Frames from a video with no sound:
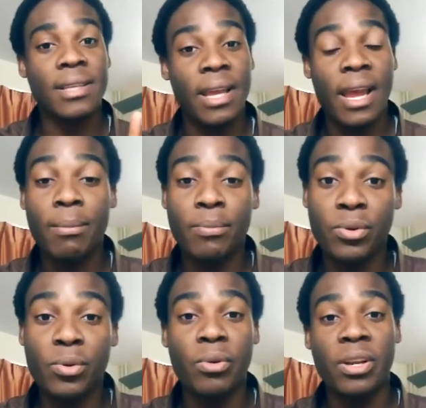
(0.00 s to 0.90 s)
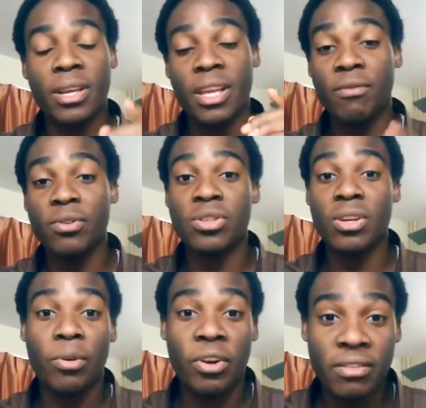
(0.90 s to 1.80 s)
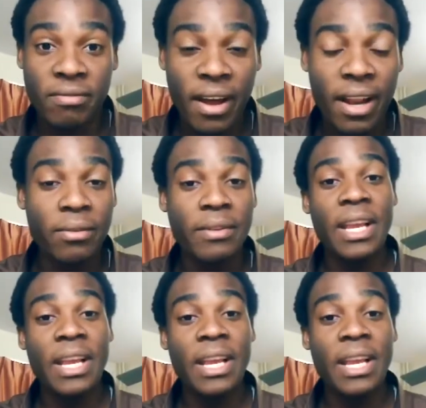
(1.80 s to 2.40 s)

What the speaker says: helped you, will give you some great value.